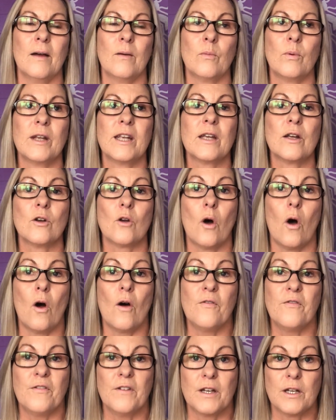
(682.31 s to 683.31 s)
we can
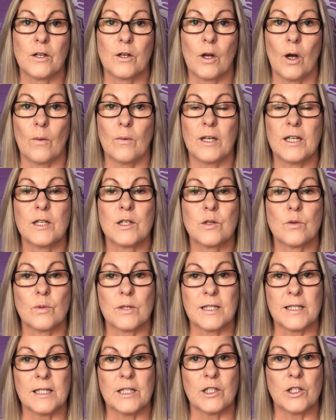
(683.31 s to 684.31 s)
often go into
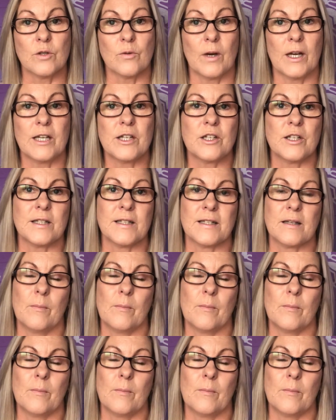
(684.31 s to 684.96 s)
a situation,